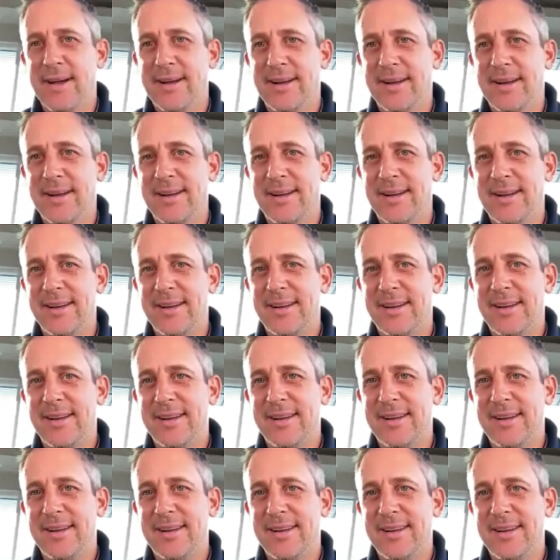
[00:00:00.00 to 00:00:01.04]
Hard. I'm getting
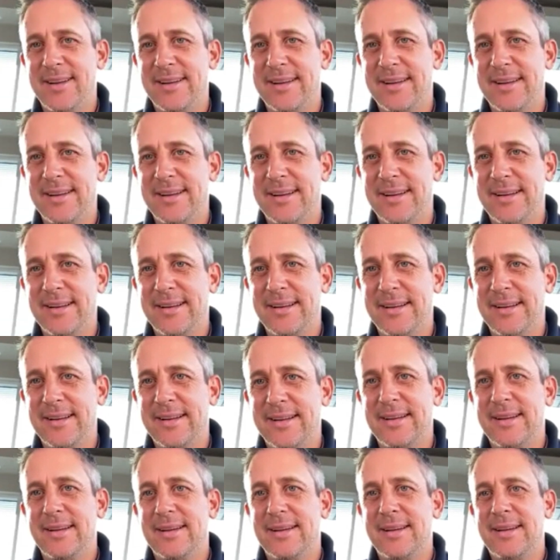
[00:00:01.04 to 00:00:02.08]
too old for this, man.
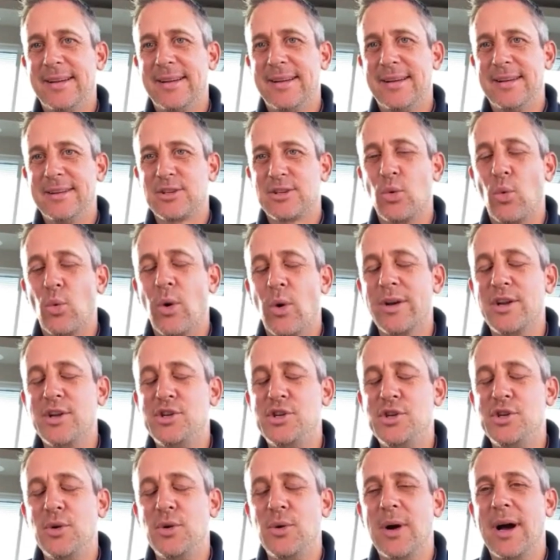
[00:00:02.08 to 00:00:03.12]
So when did
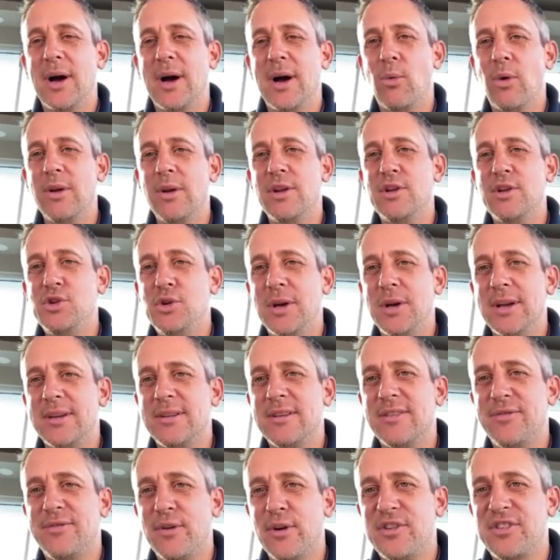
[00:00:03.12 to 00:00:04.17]
you get to
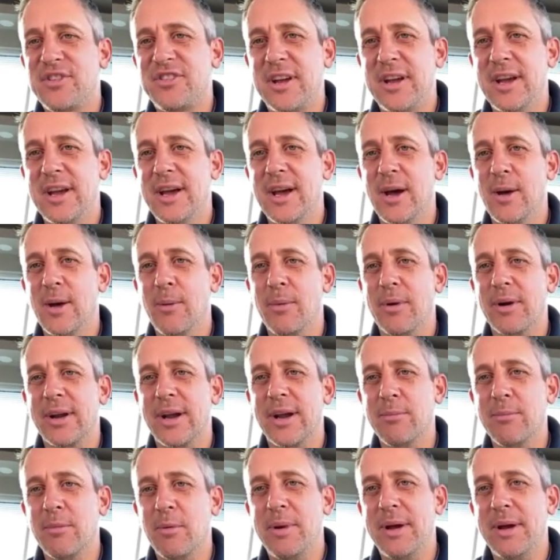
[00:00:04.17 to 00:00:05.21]
first see him or
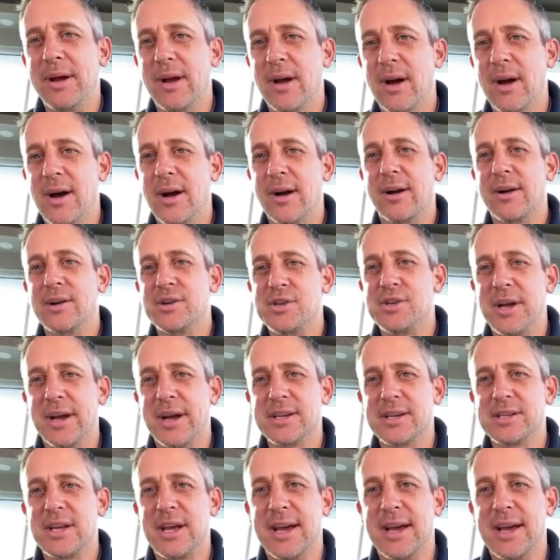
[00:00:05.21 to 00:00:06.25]
give him a big hug or shake
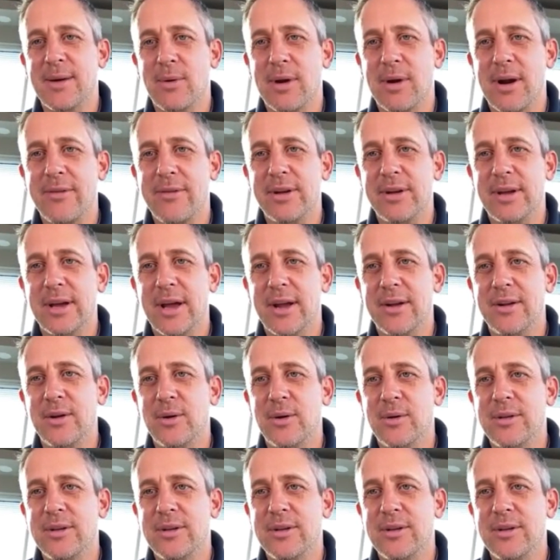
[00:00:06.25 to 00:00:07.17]
his hand, whatever you got to do?